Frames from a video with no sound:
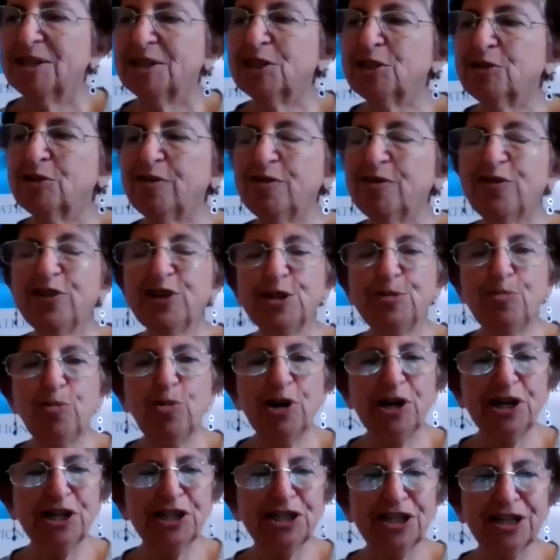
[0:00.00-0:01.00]
so reverse
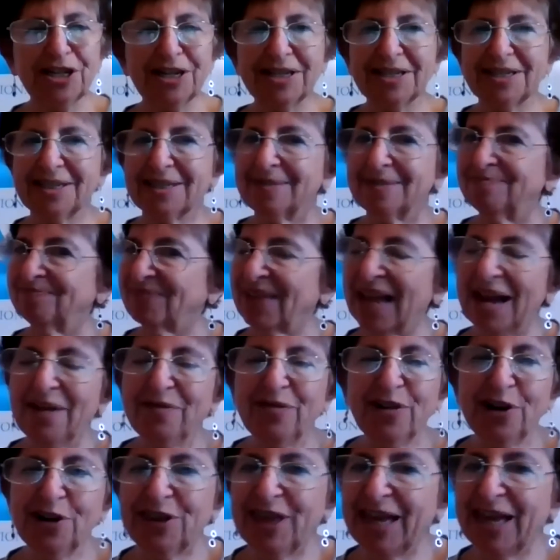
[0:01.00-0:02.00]
mortgages. I've
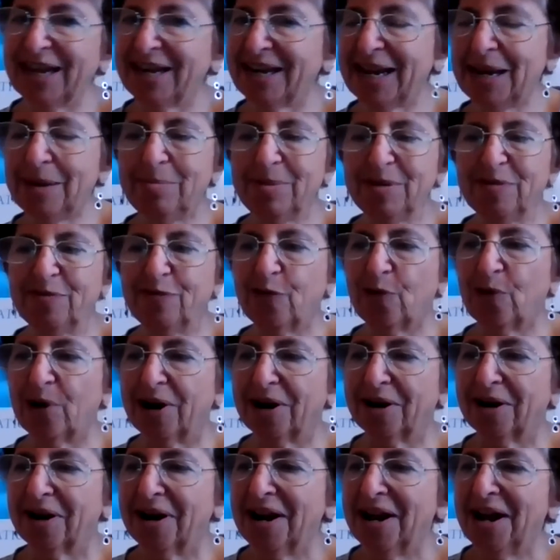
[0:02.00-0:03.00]
heard that name
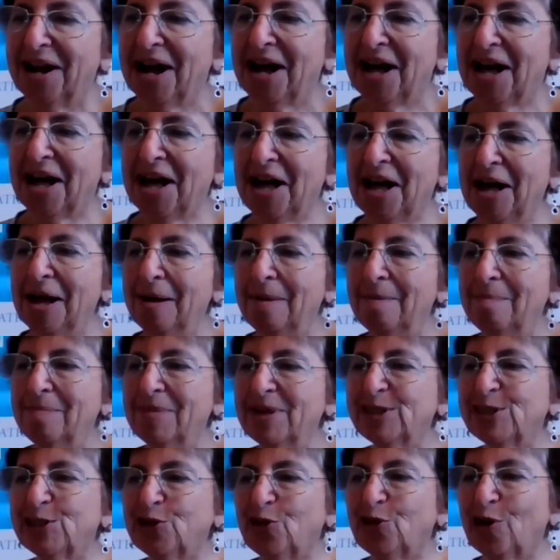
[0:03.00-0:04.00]
before.
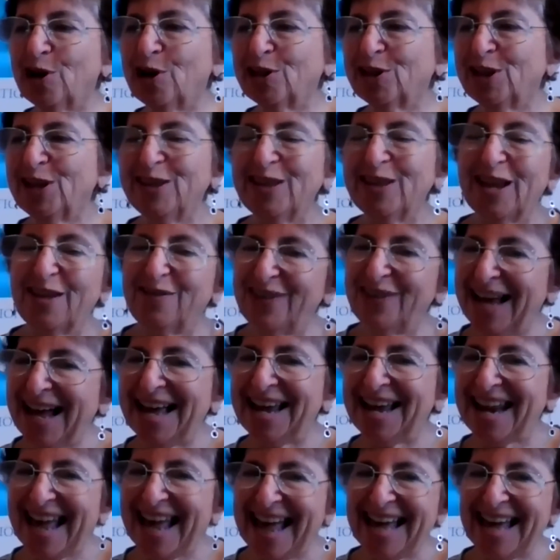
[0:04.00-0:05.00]
Historically, they've
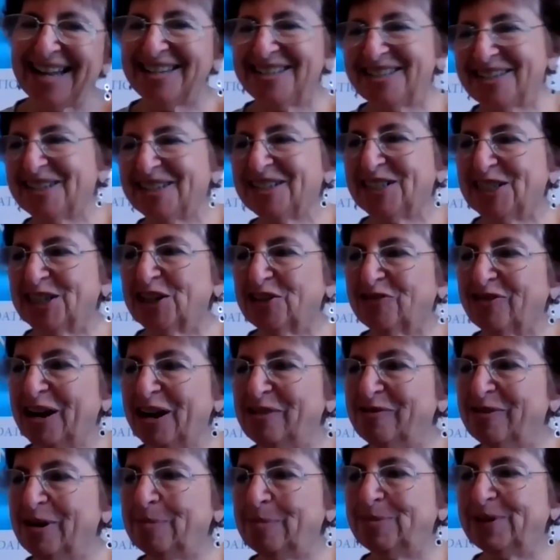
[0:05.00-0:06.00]
not had just a
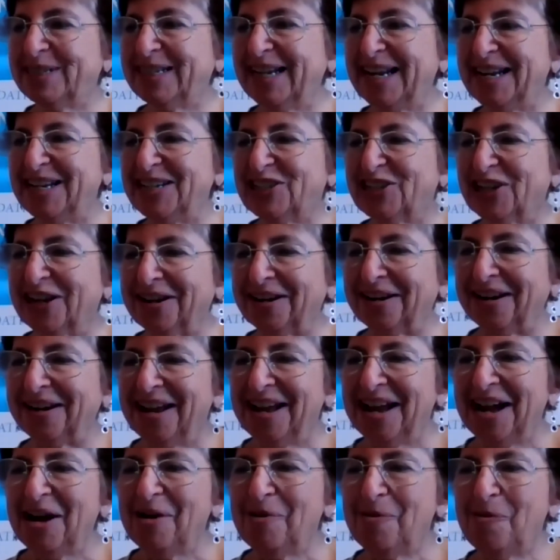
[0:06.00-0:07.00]
great reputation.
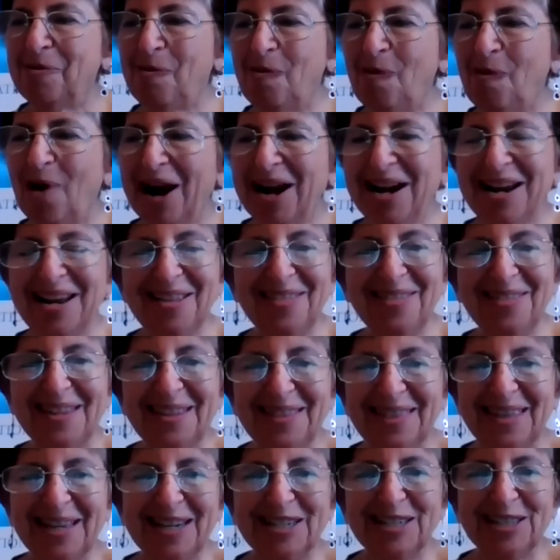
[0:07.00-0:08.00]
Why do you
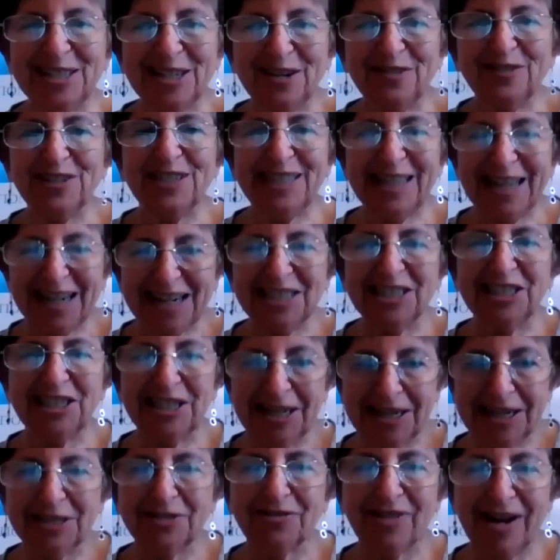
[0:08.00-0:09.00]
think they deserve a second
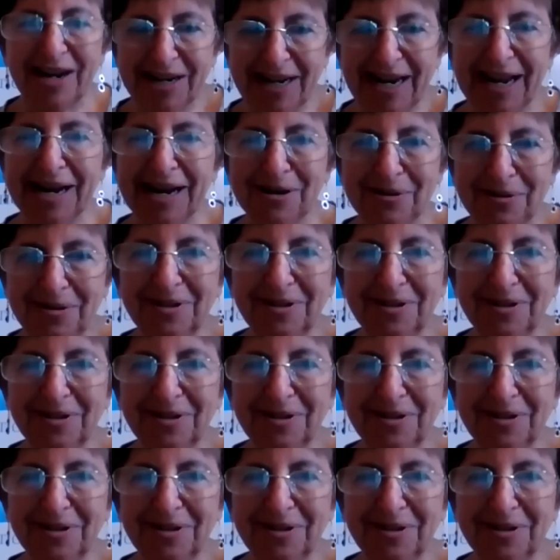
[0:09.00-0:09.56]
chance right now?